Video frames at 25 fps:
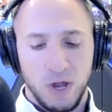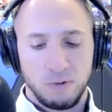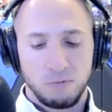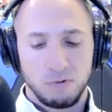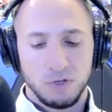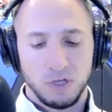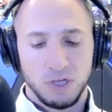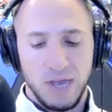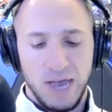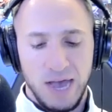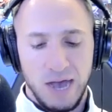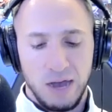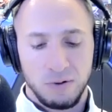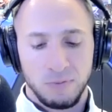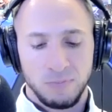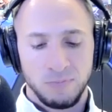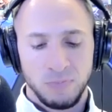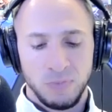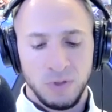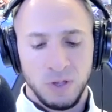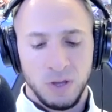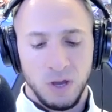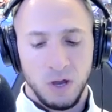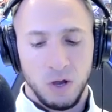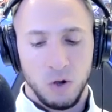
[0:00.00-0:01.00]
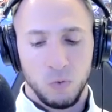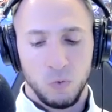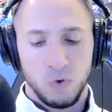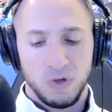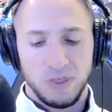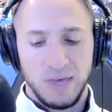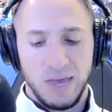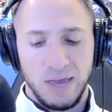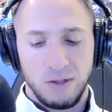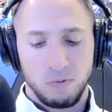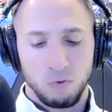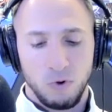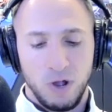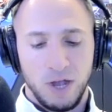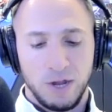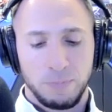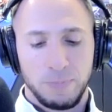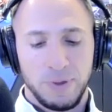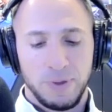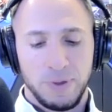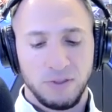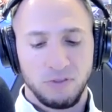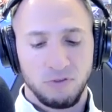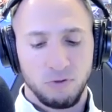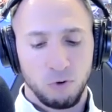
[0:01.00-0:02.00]
was out with a right
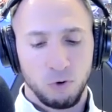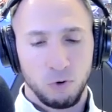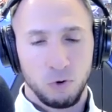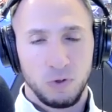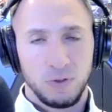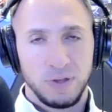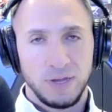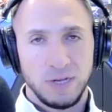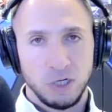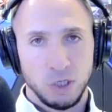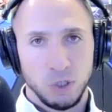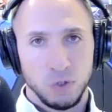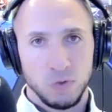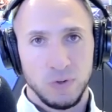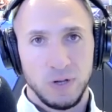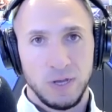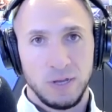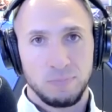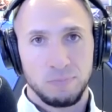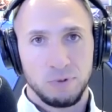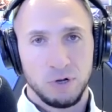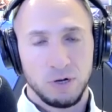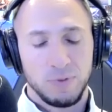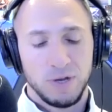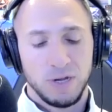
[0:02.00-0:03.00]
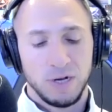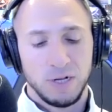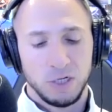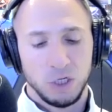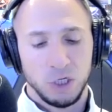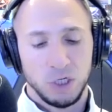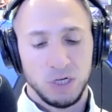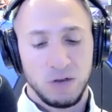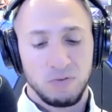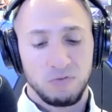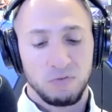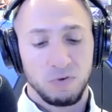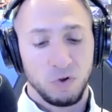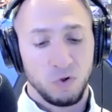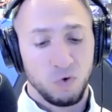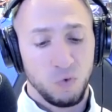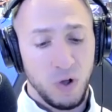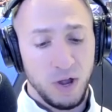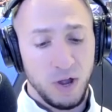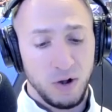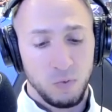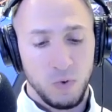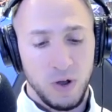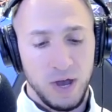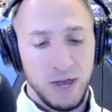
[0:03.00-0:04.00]
pectoral injury, put him on a shelf for
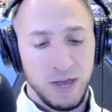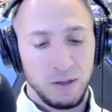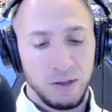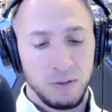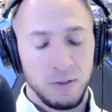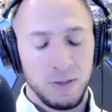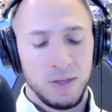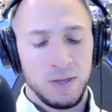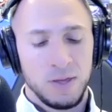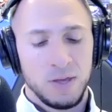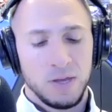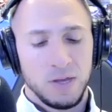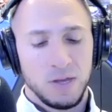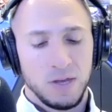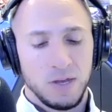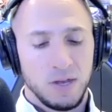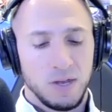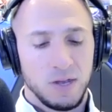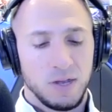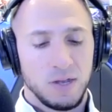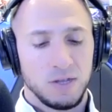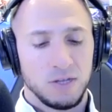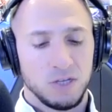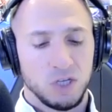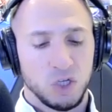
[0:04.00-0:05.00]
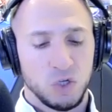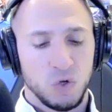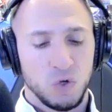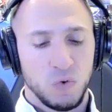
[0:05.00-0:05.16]
quite a while. So